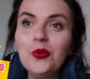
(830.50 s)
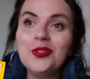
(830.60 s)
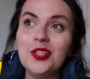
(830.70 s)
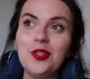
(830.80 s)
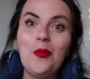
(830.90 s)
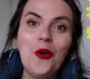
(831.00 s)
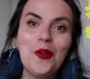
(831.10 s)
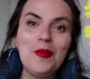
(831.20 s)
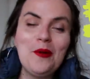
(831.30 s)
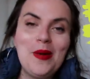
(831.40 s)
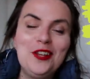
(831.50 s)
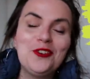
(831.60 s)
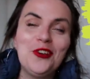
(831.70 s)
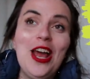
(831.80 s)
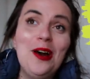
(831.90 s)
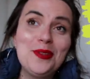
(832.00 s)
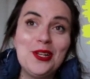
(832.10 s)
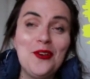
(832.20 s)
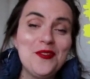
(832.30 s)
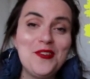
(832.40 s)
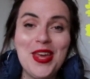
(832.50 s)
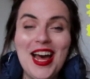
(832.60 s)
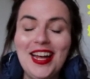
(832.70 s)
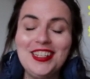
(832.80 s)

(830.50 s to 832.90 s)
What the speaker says: Also, supporting me on Patreon helps a lot if you can.